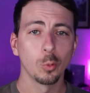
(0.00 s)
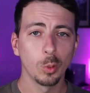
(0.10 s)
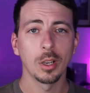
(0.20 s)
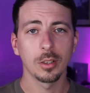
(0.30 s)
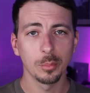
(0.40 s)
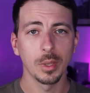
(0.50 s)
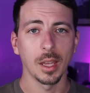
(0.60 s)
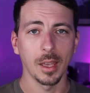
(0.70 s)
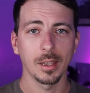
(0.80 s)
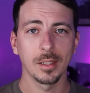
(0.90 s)
Welcome
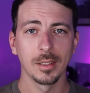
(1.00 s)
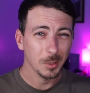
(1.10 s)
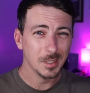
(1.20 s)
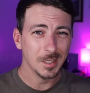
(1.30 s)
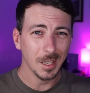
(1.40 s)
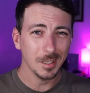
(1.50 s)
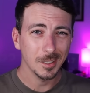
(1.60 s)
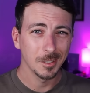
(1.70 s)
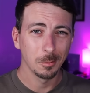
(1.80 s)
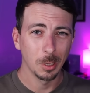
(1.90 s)
back. What's that?
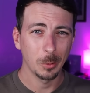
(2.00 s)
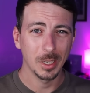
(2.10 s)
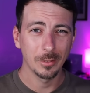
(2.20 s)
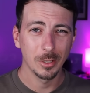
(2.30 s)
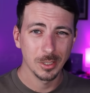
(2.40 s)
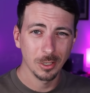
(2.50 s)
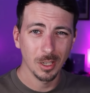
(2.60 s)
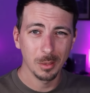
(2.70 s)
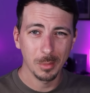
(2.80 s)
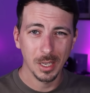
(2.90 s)
Why do I never turn
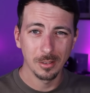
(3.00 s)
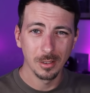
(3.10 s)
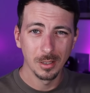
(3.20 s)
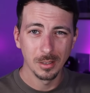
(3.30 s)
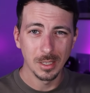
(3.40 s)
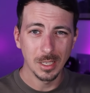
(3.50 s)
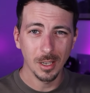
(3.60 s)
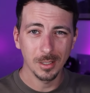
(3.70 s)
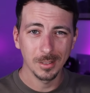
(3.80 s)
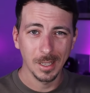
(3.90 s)
on my
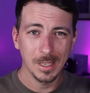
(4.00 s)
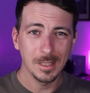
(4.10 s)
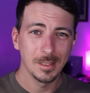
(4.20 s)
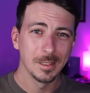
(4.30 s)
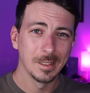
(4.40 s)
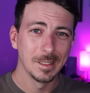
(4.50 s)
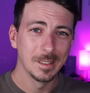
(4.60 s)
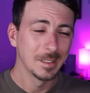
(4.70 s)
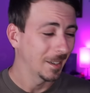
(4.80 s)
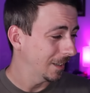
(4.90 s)
neon light?
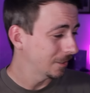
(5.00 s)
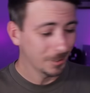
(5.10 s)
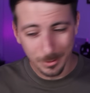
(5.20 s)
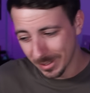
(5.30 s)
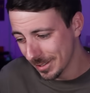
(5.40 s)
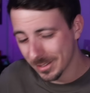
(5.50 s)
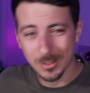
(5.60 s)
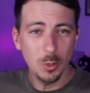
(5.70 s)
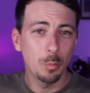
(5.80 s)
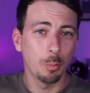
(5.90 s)
I don't know, it's just too